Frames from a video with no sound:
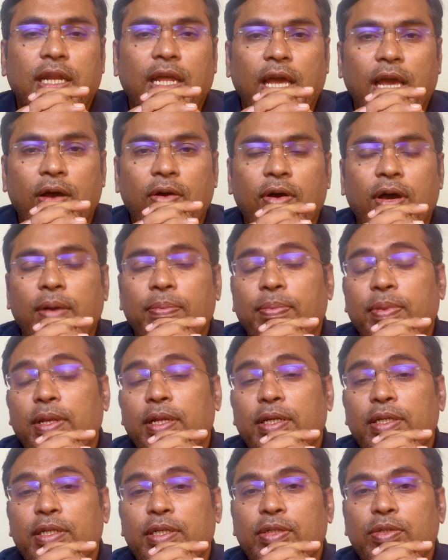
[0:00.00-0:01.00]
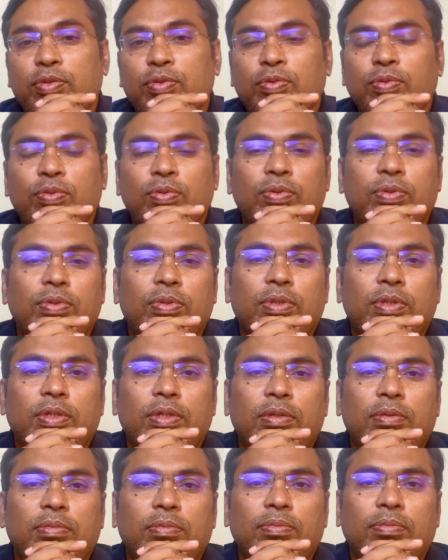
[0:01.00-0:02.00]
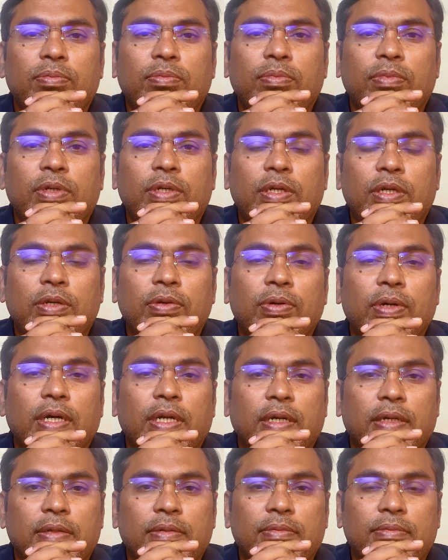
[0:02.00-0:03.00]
have ability to cure.